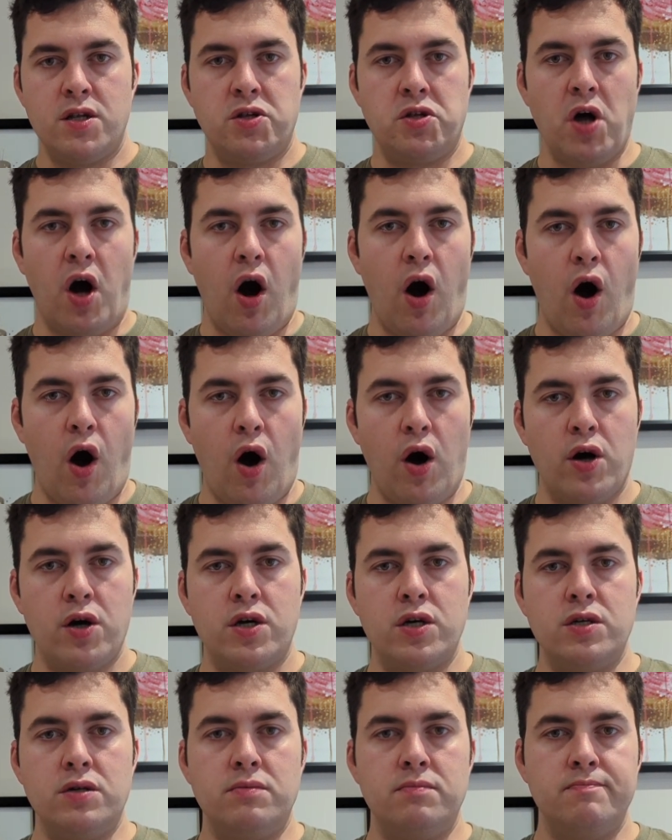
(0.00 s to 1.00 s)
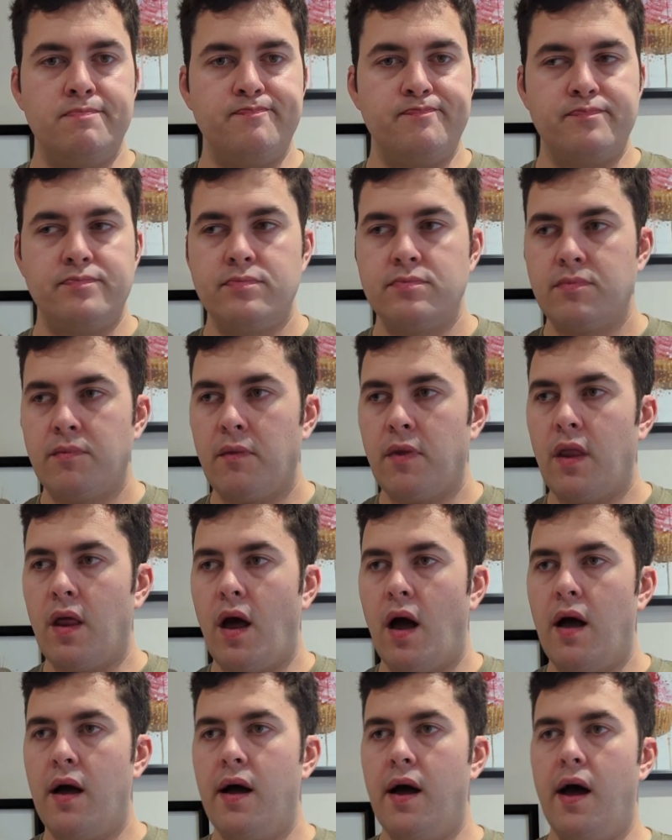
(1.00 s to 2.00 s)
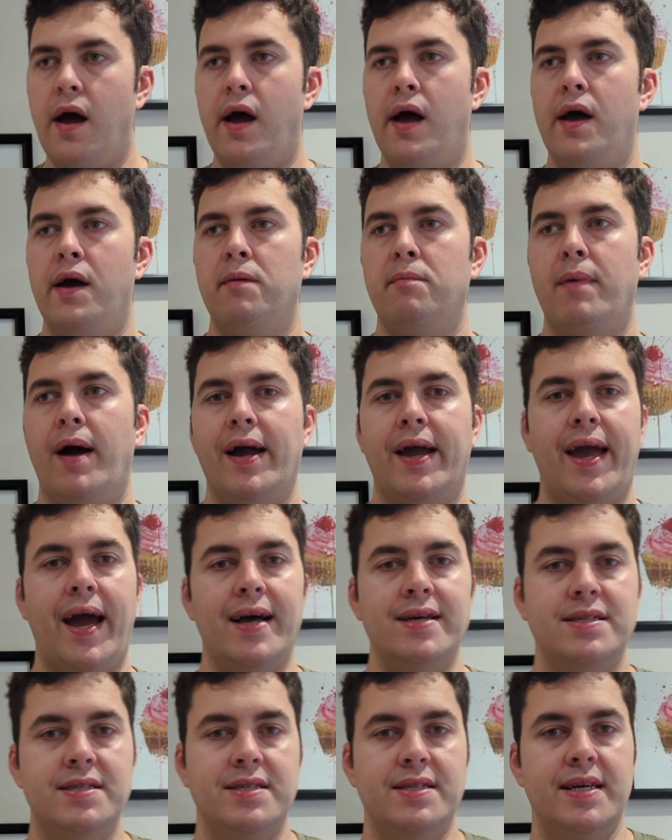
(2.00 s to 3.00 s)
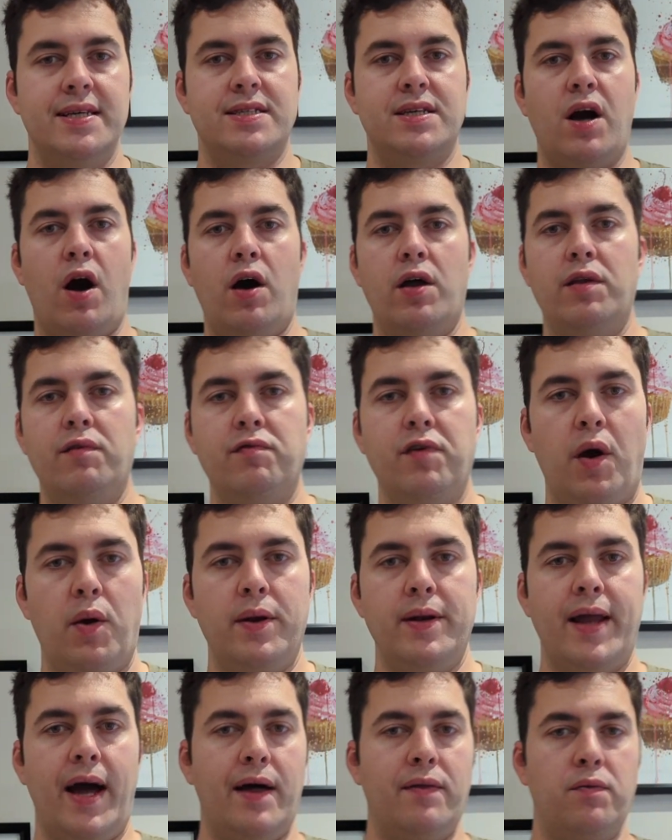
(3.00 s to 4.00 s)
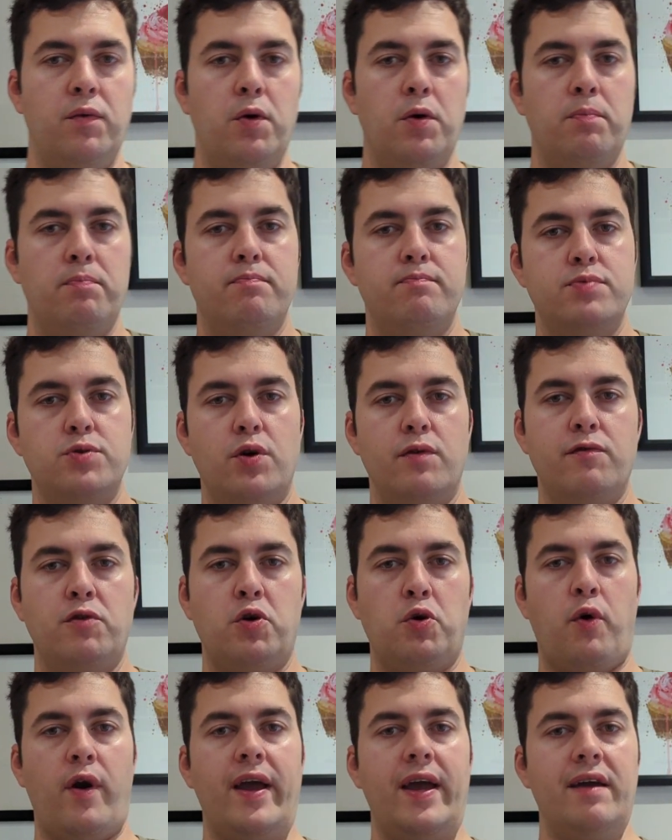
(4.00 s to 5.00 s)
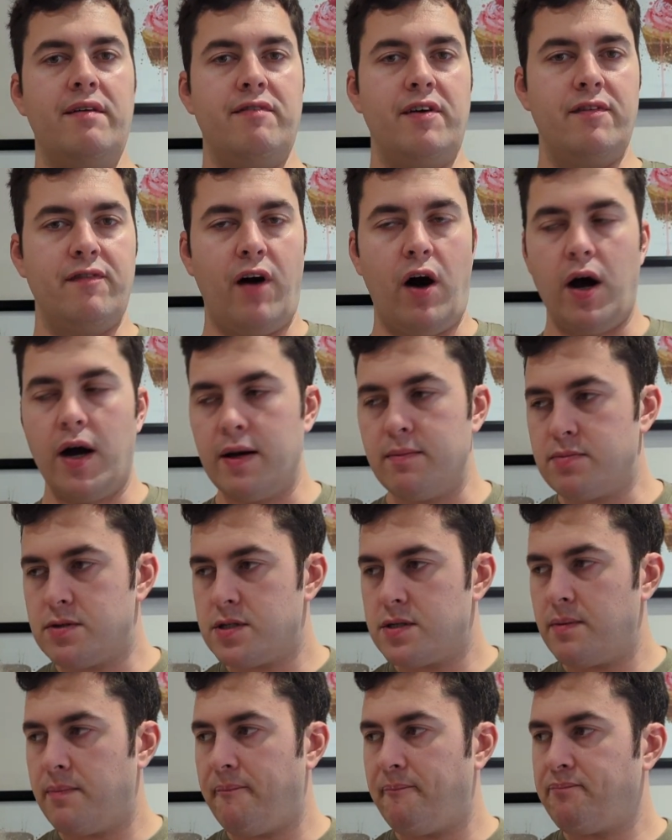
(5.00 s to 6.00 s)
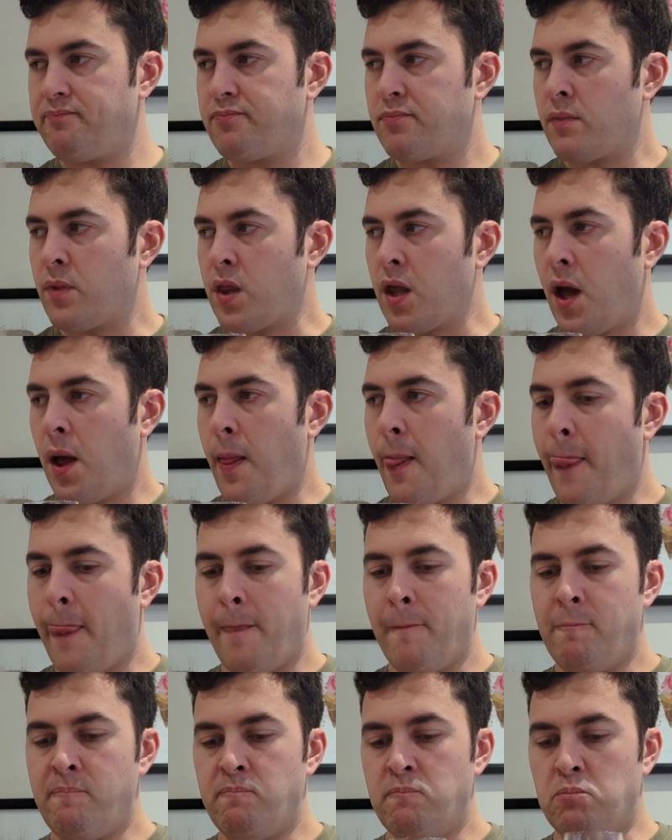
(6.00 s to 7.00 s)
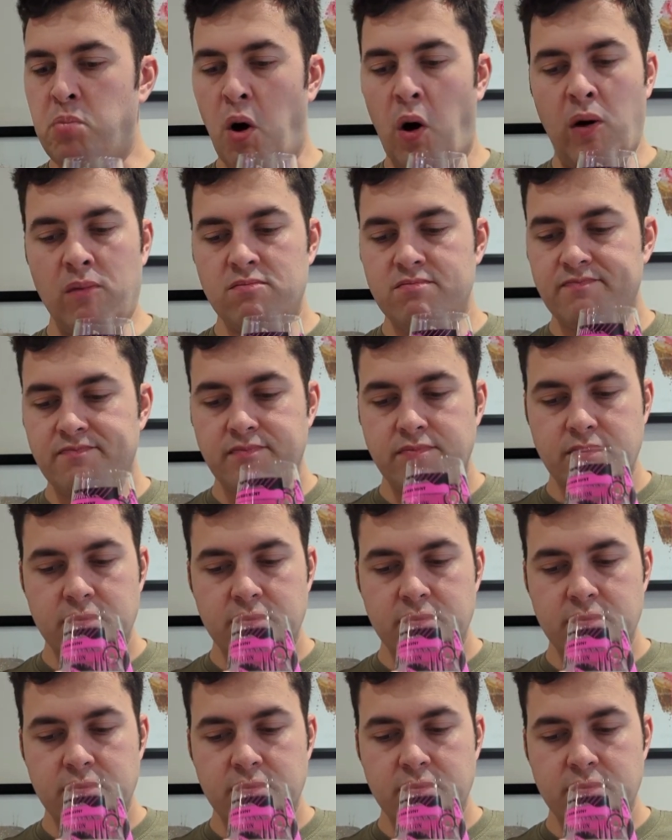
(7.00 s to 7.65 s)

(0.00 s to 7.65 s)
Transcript: dark and I guess it's kind of going down the sort of gravy vibes. But